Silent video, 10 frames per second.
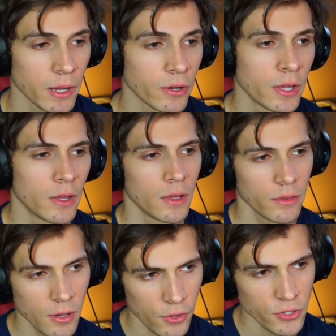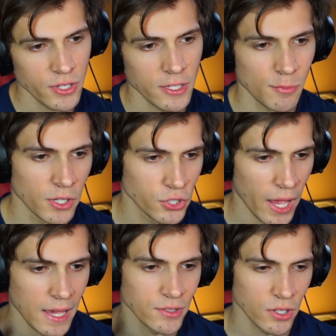about the others as much
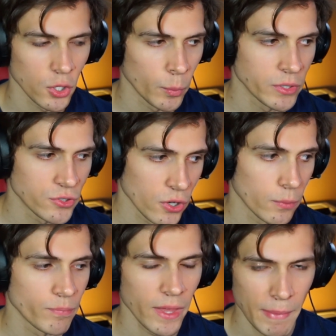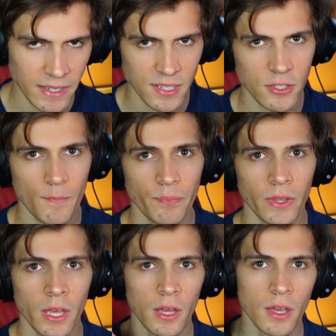as Kenobi. So that makes sense.
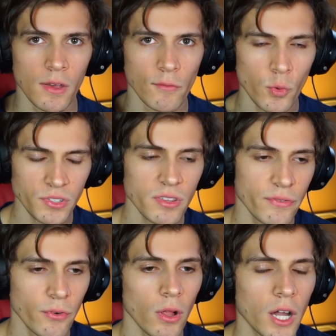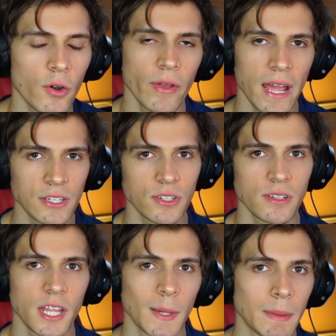If you want to see a full uncut
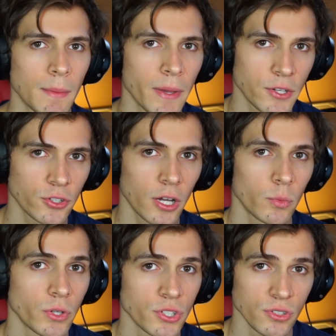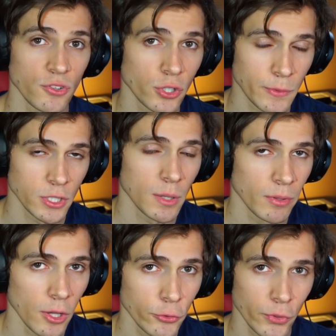reaction, that'll be on my Patreon, which is in the description down
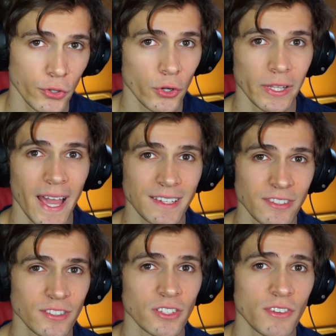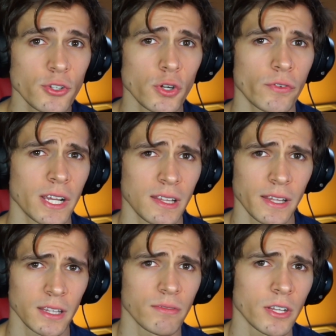below, as well as early access to these videos. Don't forget to
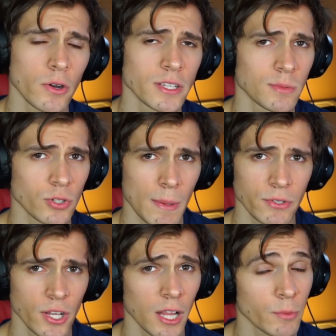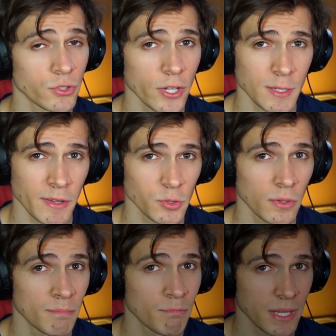like the video and subscribe to the channel. I will see you guys in the next
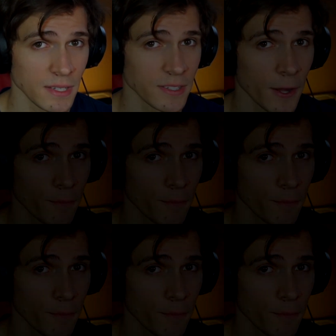one. Peace